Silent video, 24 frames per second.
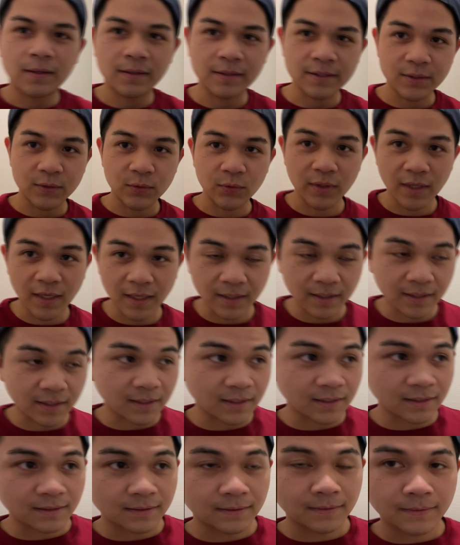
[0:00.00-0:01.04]
let's do that
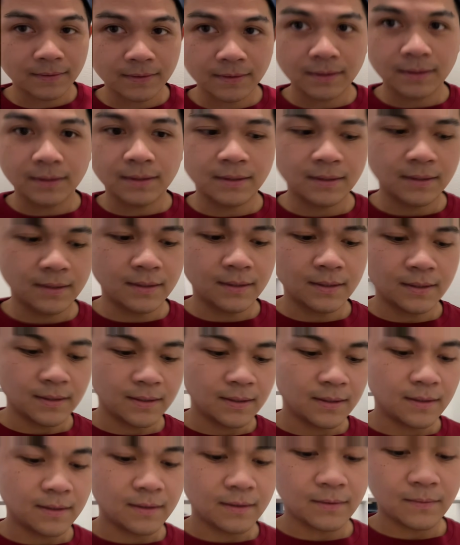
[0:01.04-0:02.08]
again.
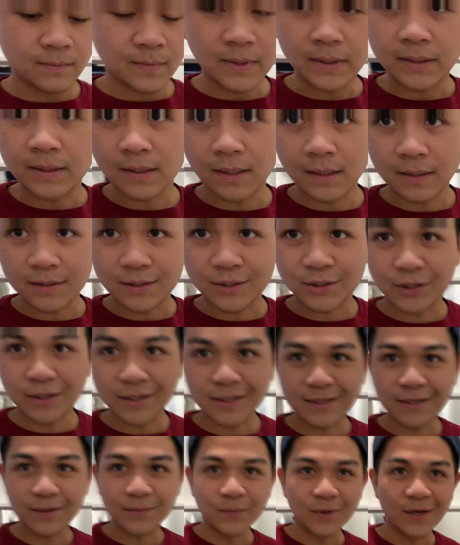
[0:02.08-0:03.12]
The dog's
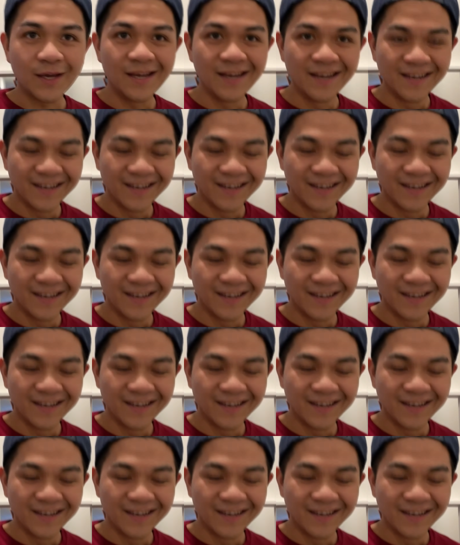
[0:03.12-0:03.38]
chasing me.